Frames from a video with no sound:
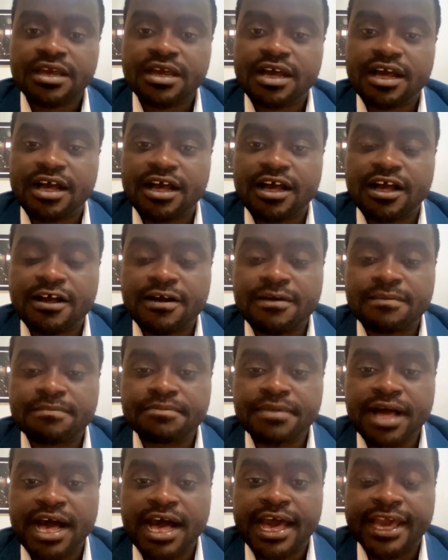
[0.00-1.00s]

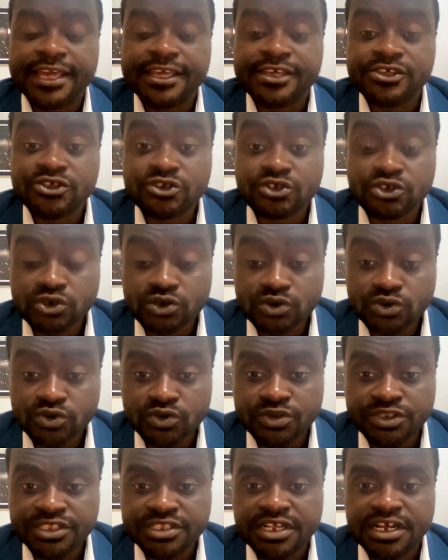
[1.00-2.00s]
I
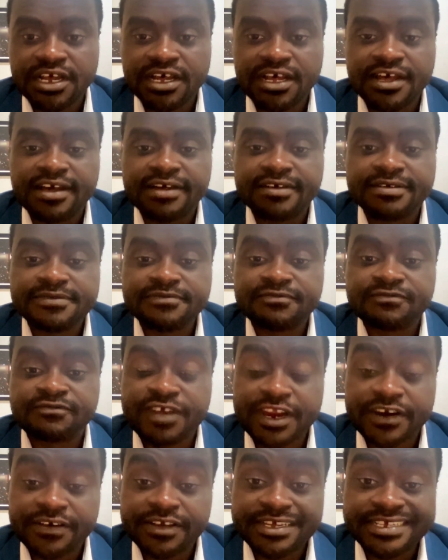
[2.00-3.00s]
use
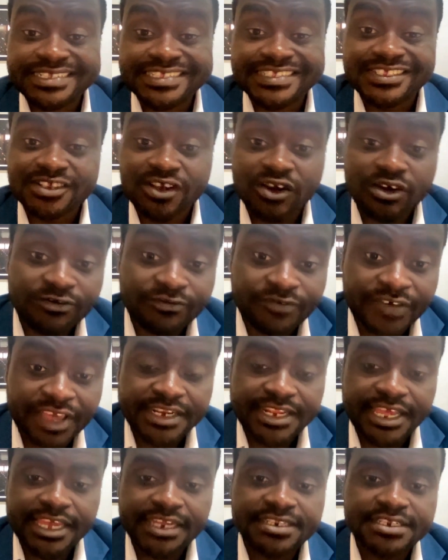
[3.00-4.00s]
various
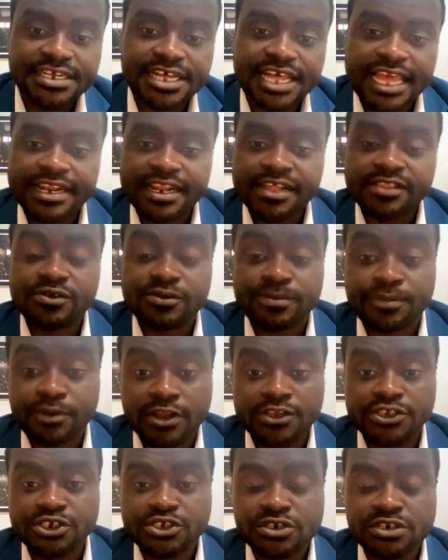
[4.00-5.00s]
survey data and
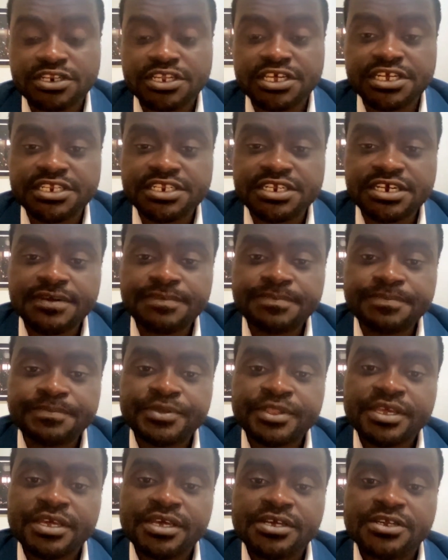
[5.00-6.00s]
anthropological data
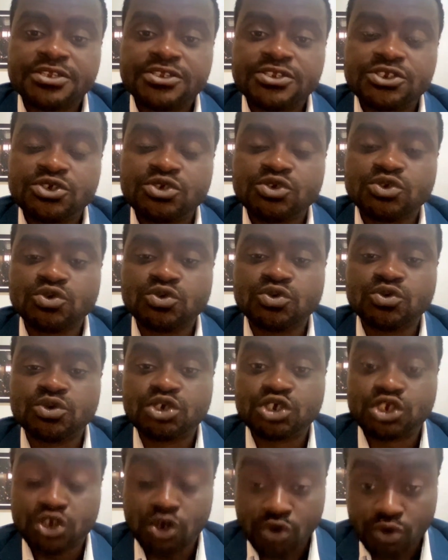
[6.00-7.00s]
to
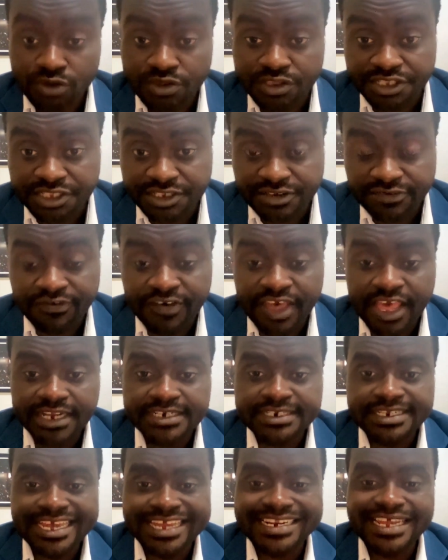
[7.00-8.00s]
show this
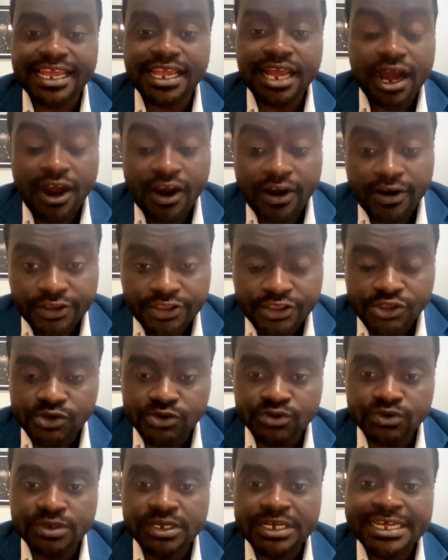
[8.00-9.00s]
effect, and I
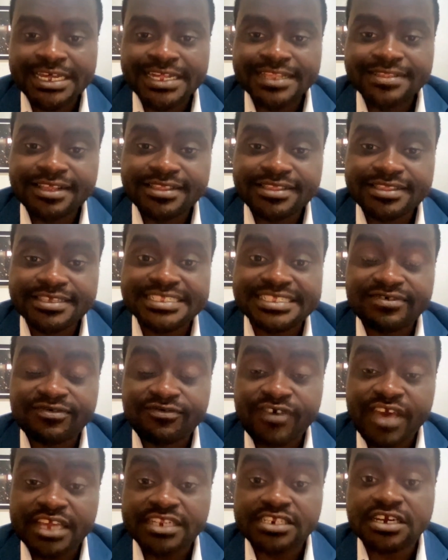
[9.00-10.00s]
argue that this
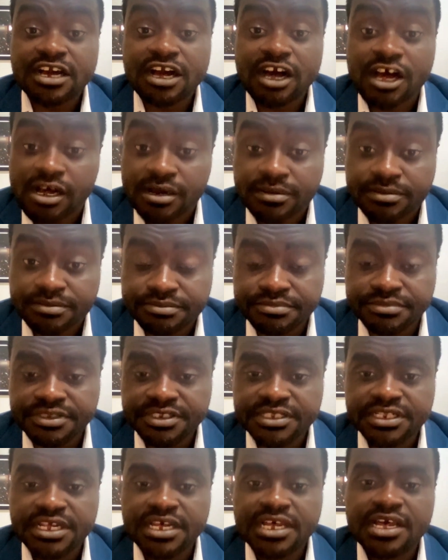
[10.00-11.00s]
effect
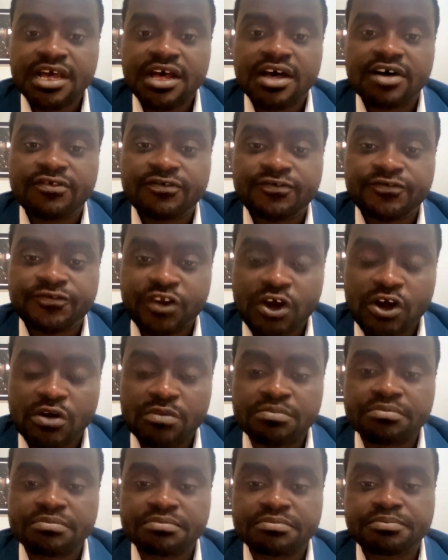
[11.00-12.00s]
comes
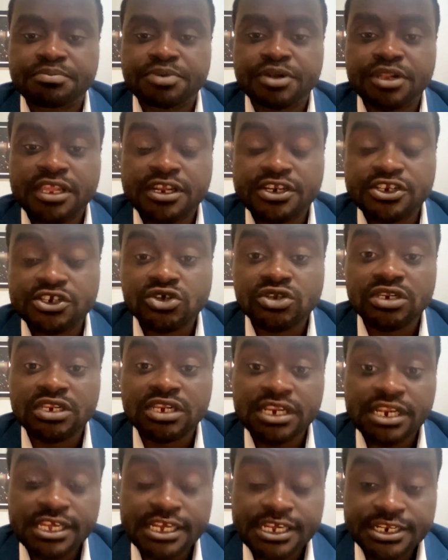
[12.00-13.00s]
from
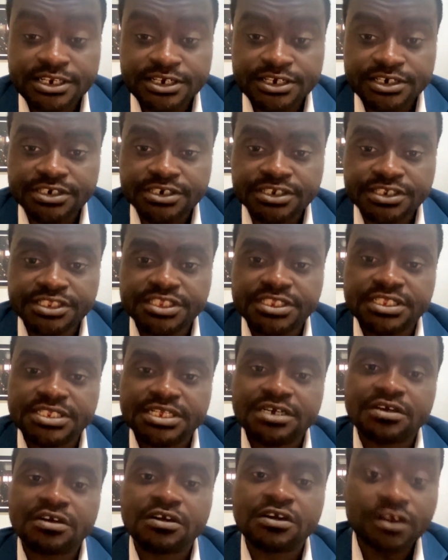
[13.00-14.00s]
political leaders
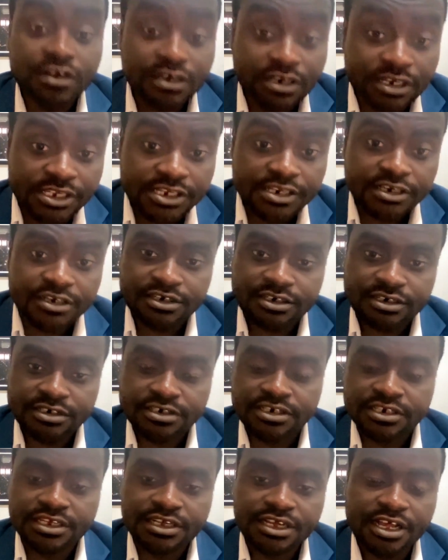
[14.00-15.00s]

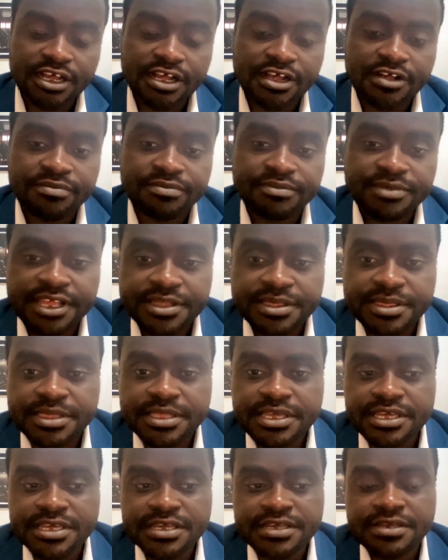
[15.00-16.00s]
earlier in
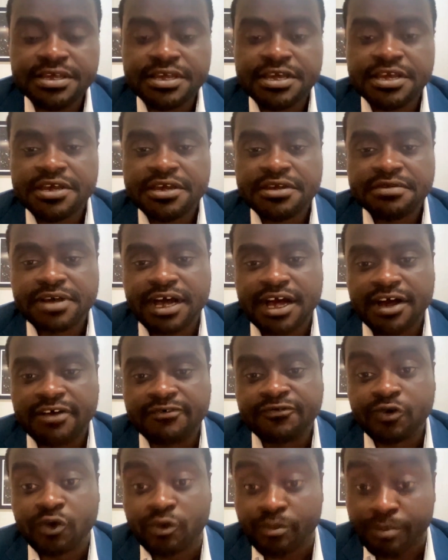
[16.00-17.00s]
the
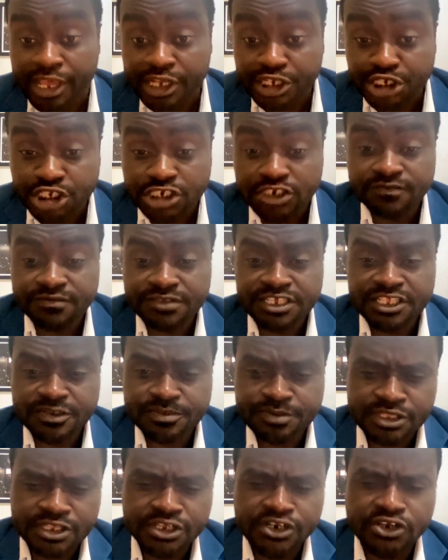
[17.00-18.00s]
formation of
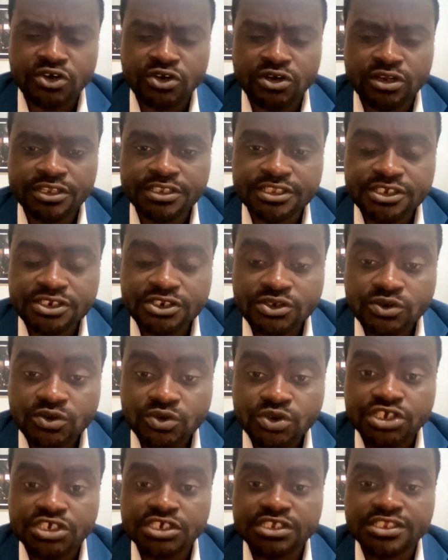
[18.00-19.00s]
these political
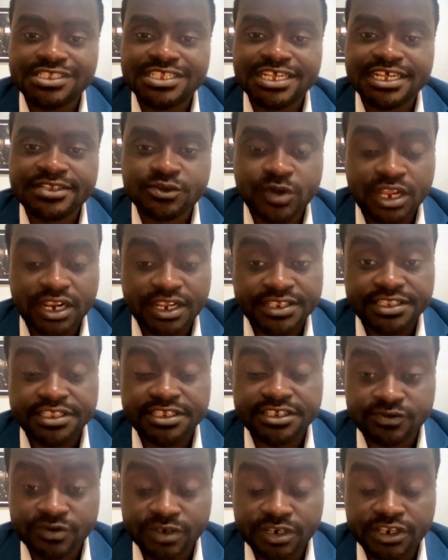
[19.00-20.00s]
institutions, as well as
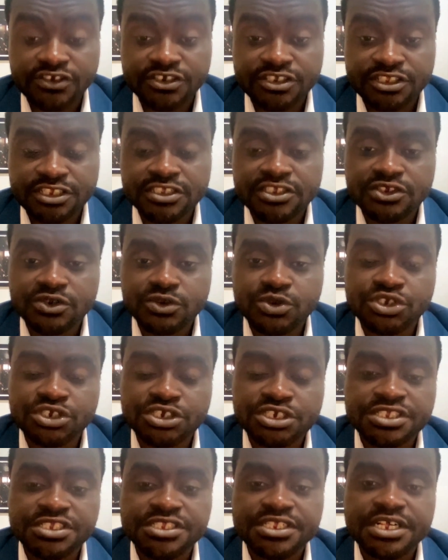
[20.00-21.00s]
these religious
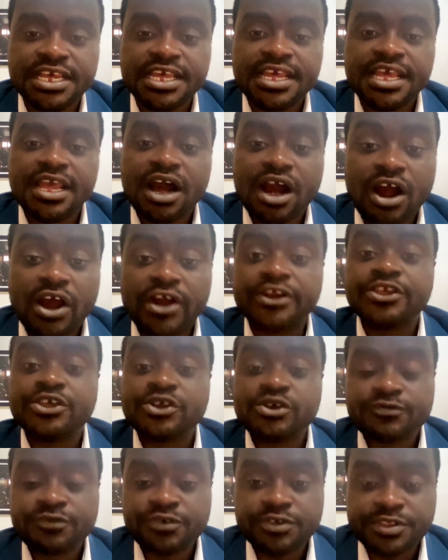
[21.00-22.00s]
institutions,
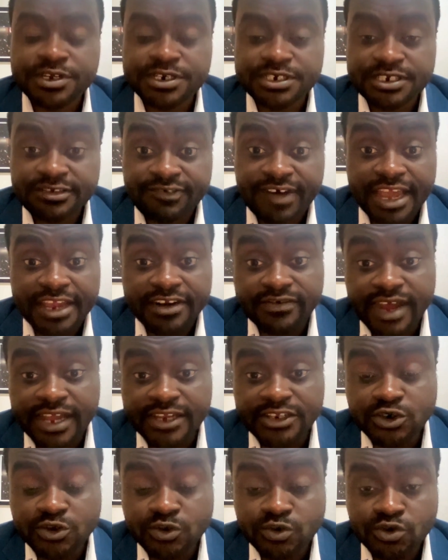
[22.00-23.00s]
argued for their divine
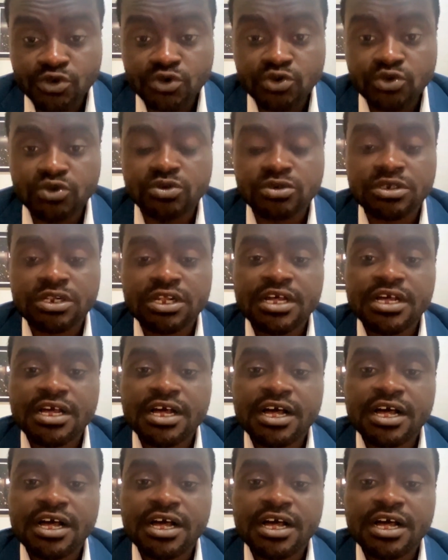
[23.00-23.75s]
right to rule